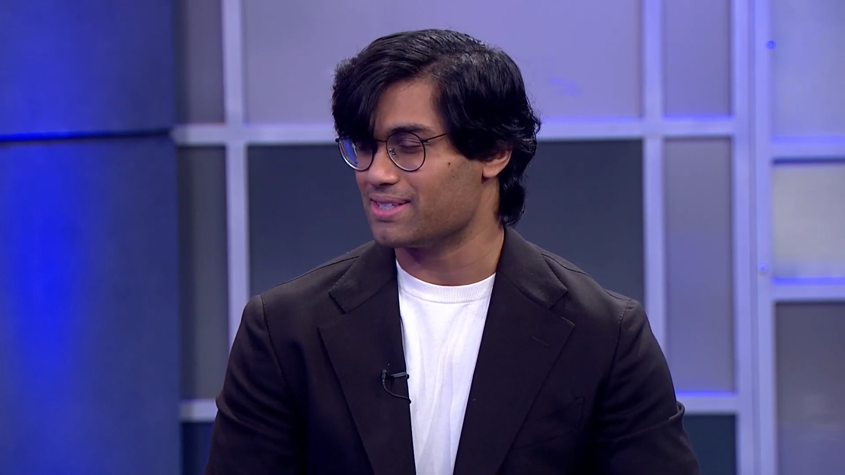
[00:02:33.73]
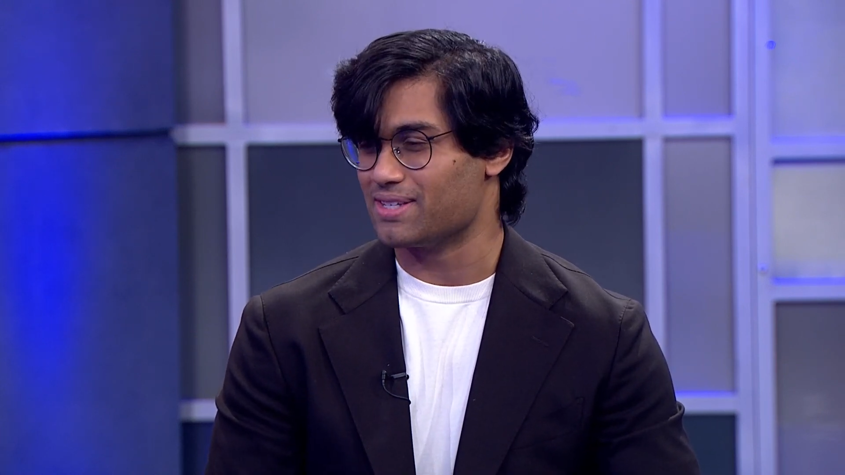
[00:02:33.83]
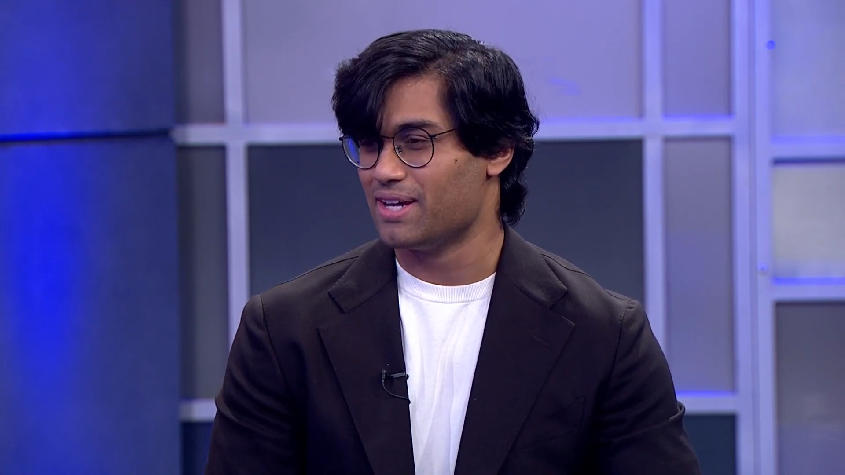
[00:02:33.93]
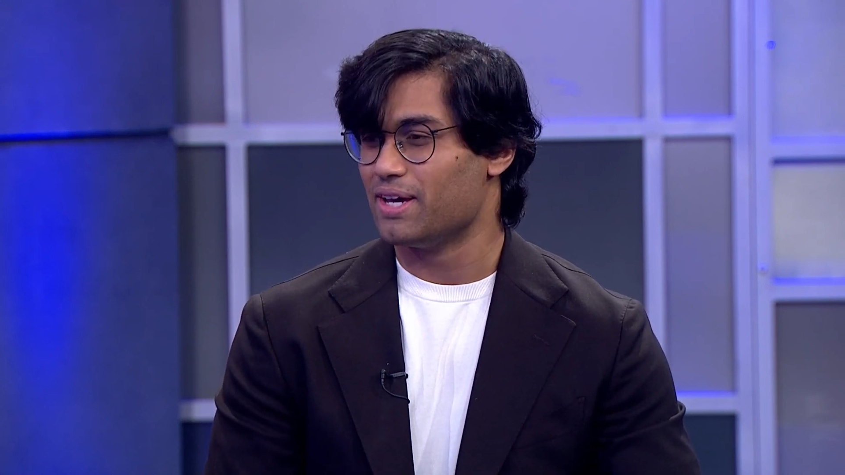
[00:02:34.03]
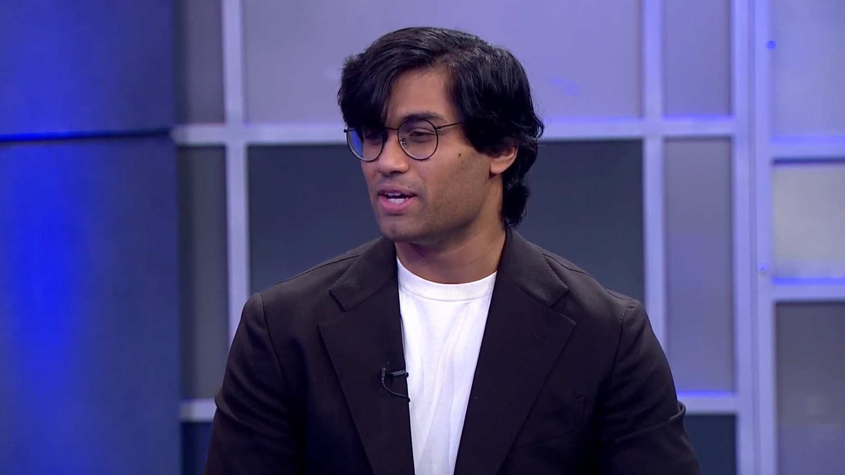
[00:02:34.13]

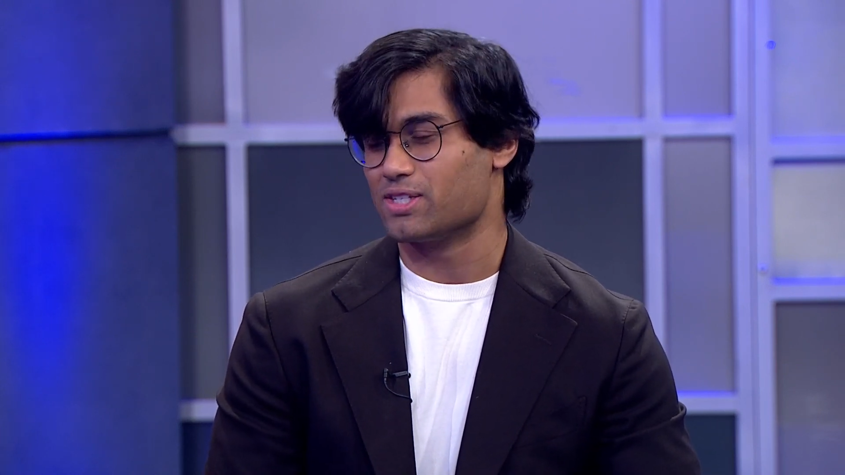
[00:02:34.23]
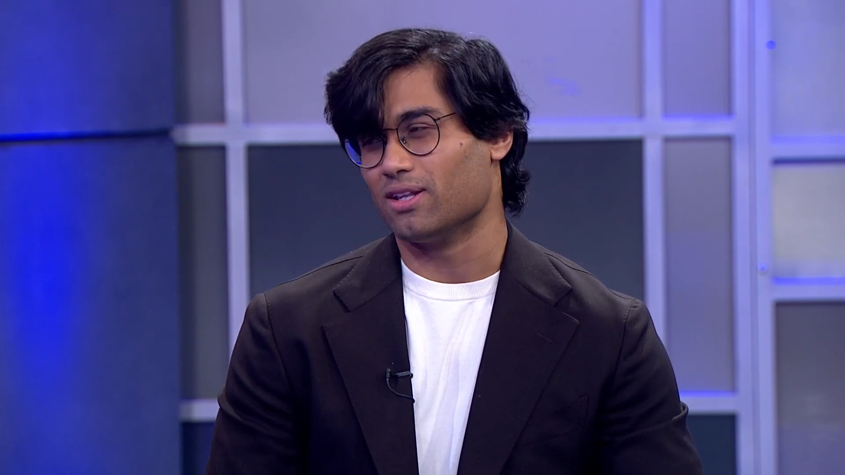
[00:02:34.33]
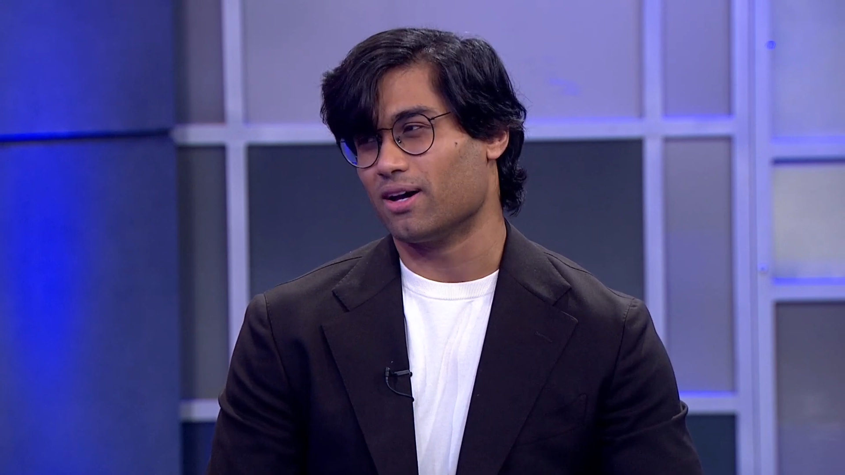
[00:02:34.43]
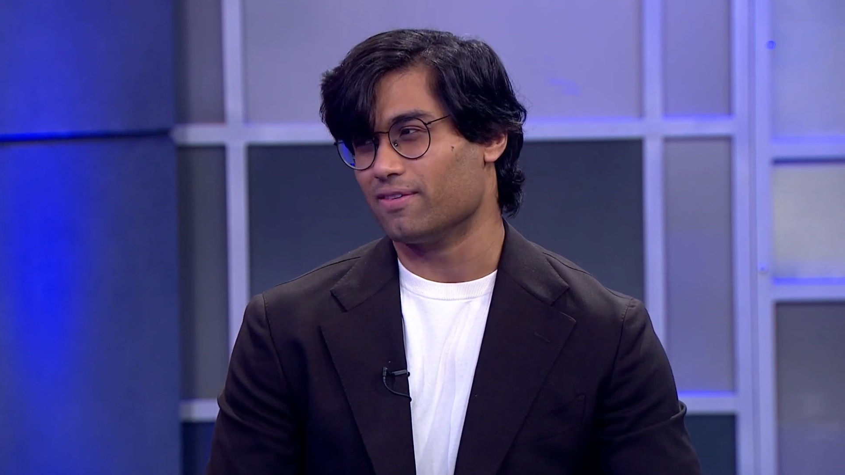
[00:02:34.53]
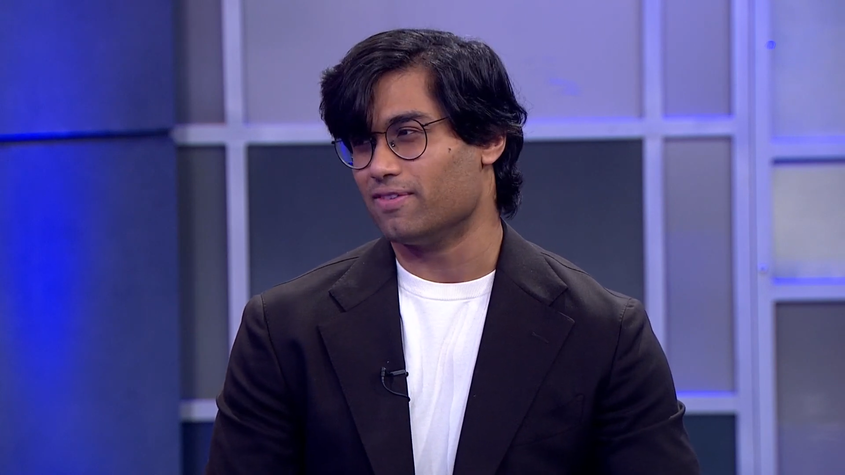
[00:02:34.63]
It's mm -hmm. it's a
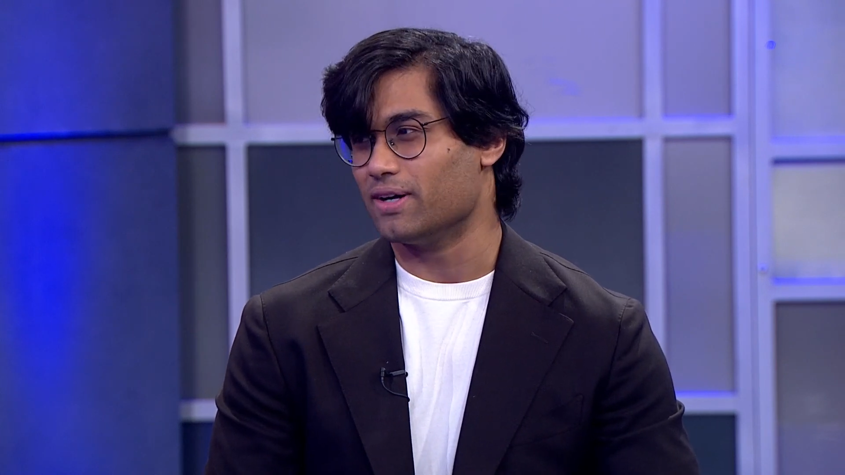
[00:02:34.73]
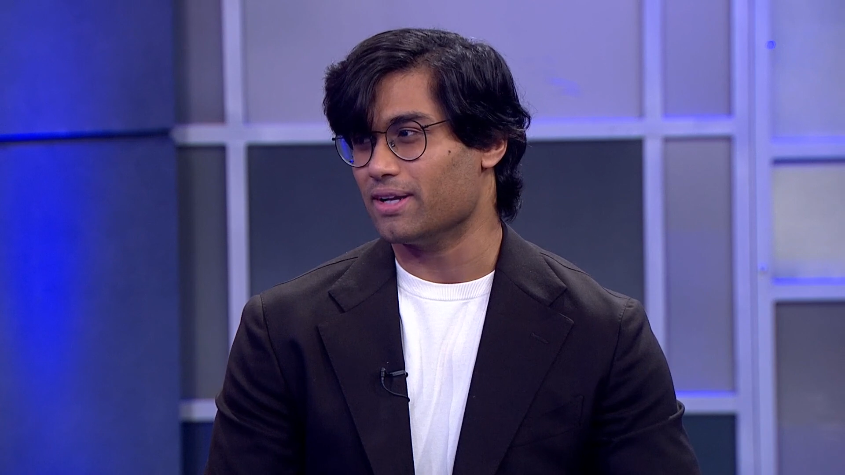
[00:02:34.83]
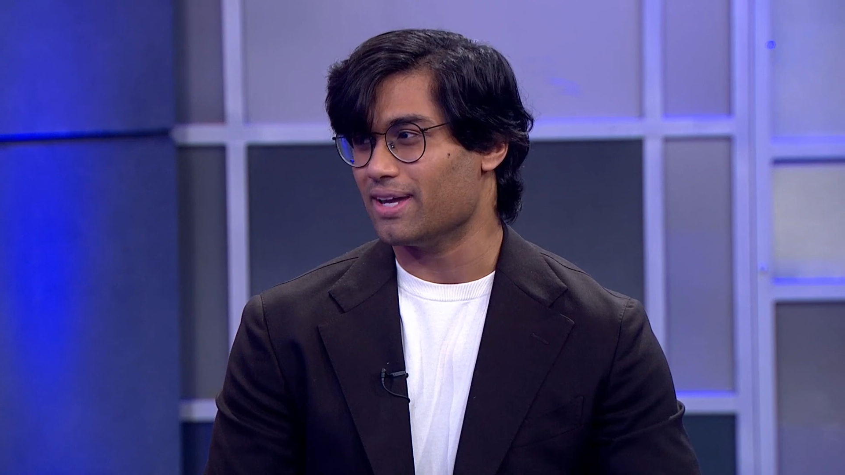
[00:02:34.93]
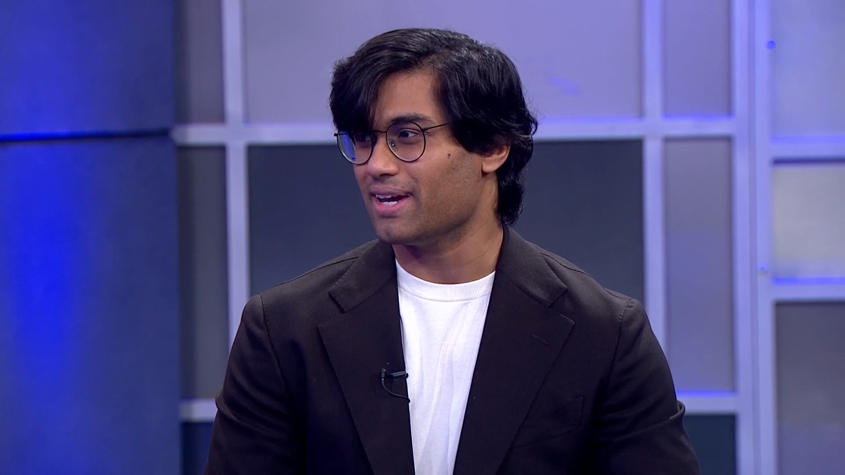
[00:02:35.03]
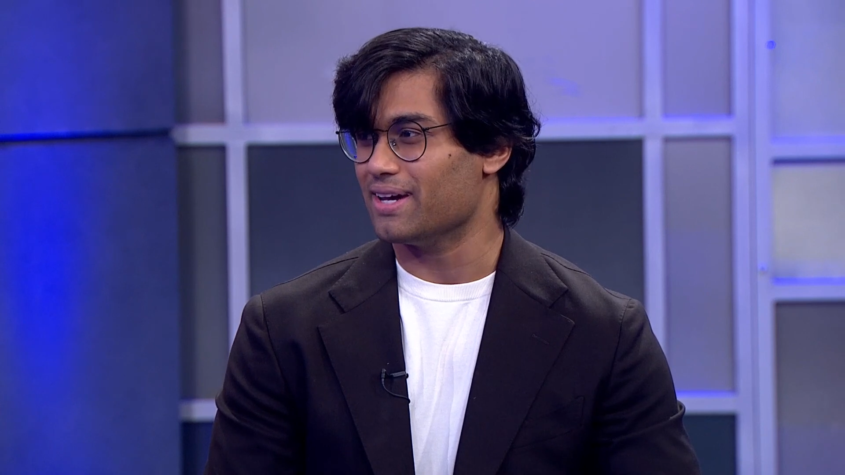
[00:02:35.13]
lot of fun,